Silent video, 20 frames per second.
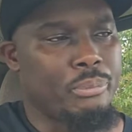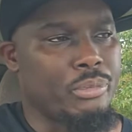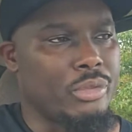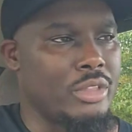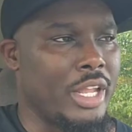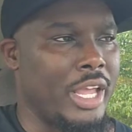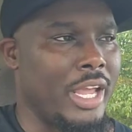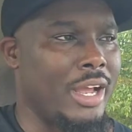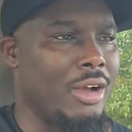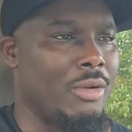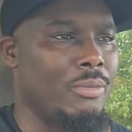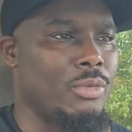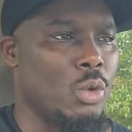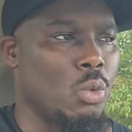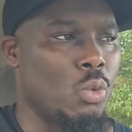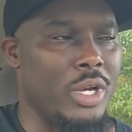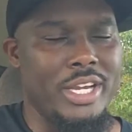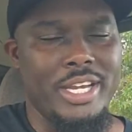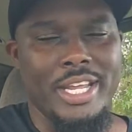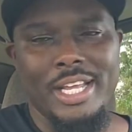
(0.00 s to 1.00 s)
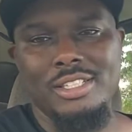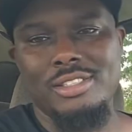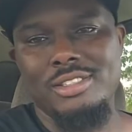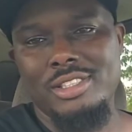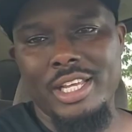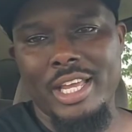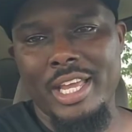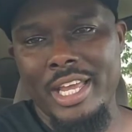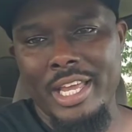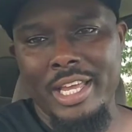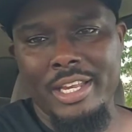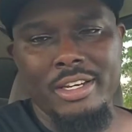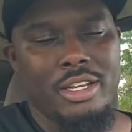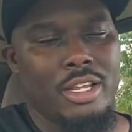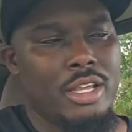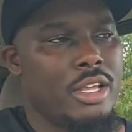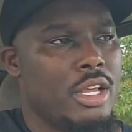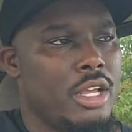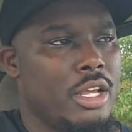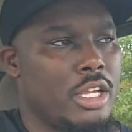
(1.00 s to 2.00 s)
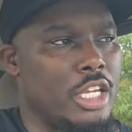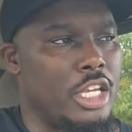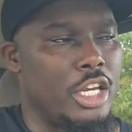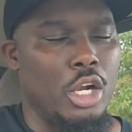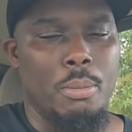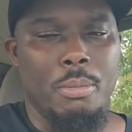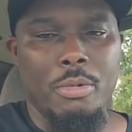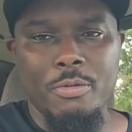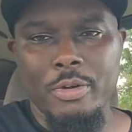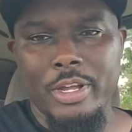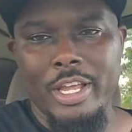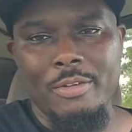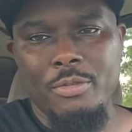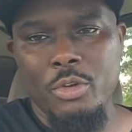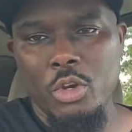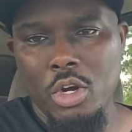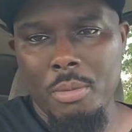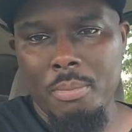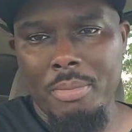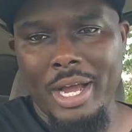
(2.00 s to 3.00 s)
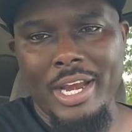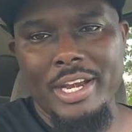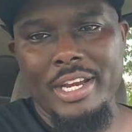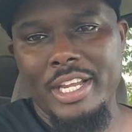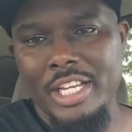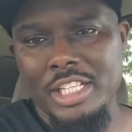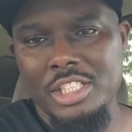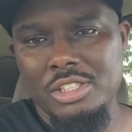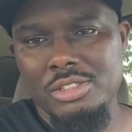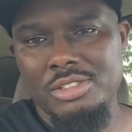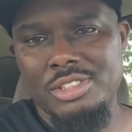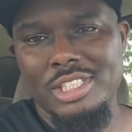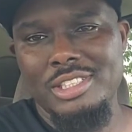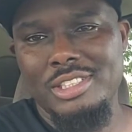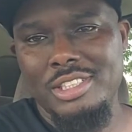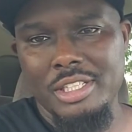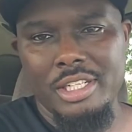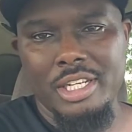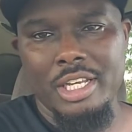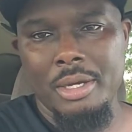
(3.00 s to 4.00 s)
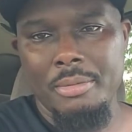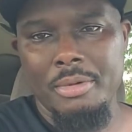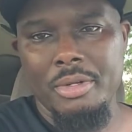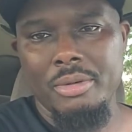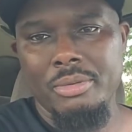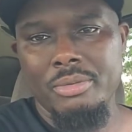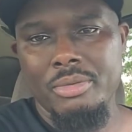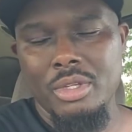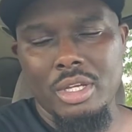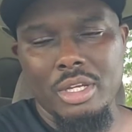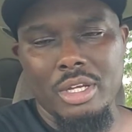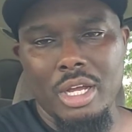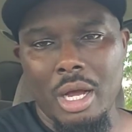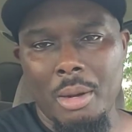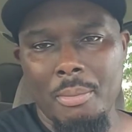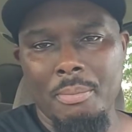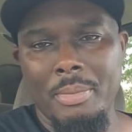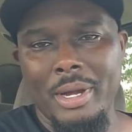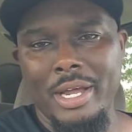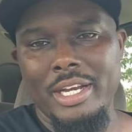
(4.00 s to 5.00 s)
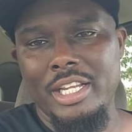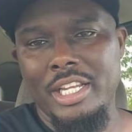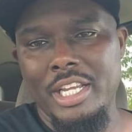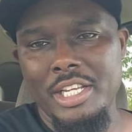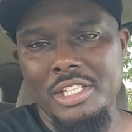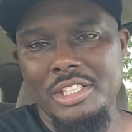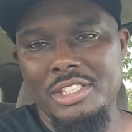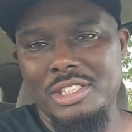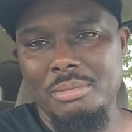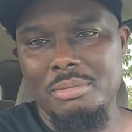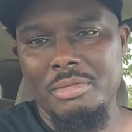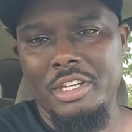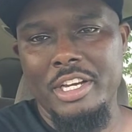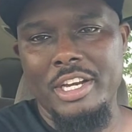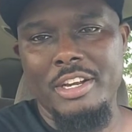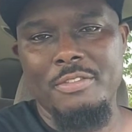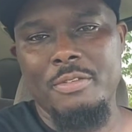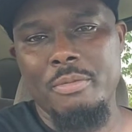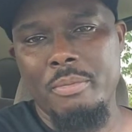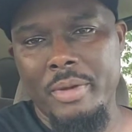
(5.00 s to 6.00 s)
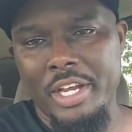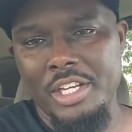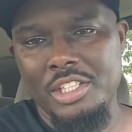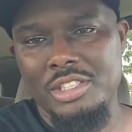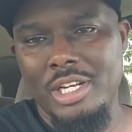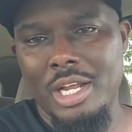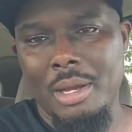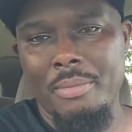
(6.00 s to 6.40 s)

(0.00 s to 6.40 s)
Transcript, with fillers: Now, with that said, you know, if you're about to get your CCW, I'm about to give you some good information.